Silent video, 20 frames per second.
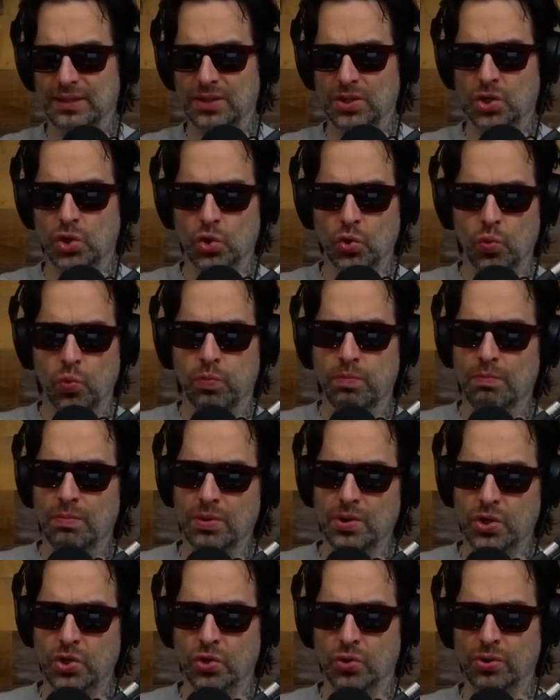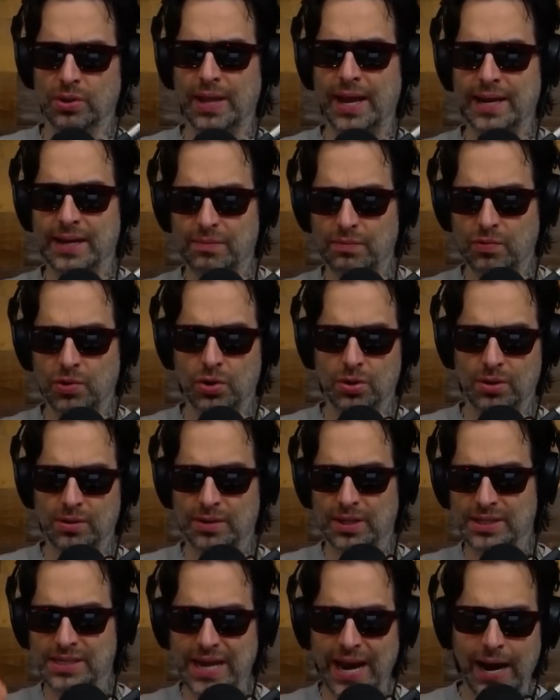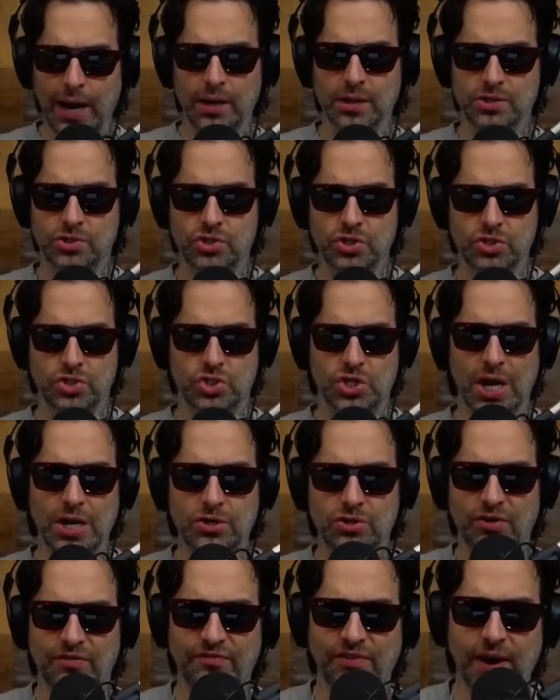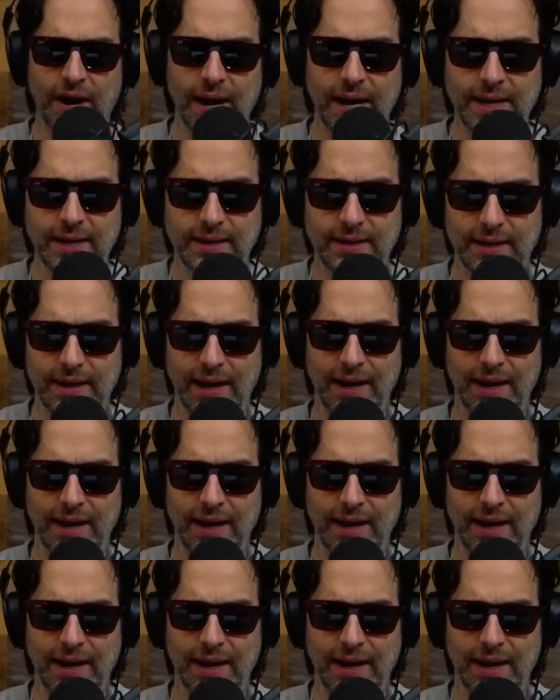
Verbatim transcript: you you like you, the town is just gentrified